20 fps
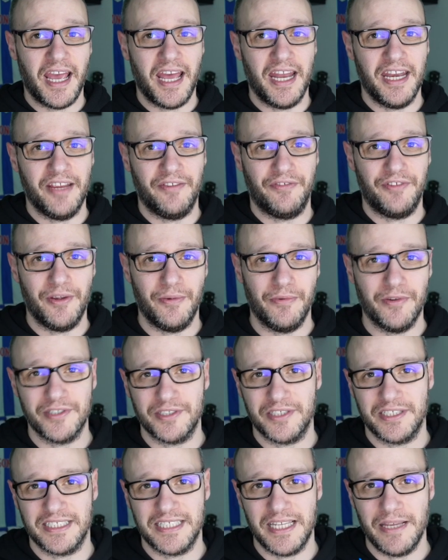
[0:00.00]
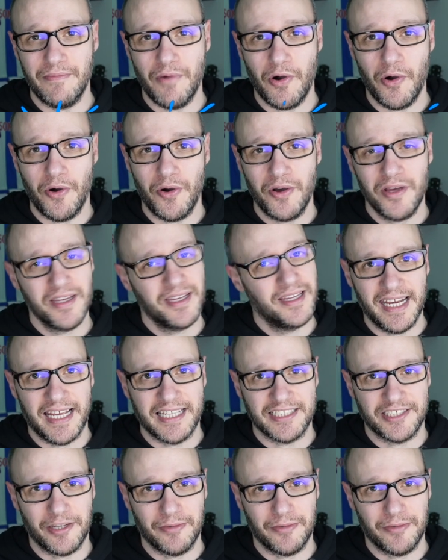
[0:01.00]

And if you want to see more, hit that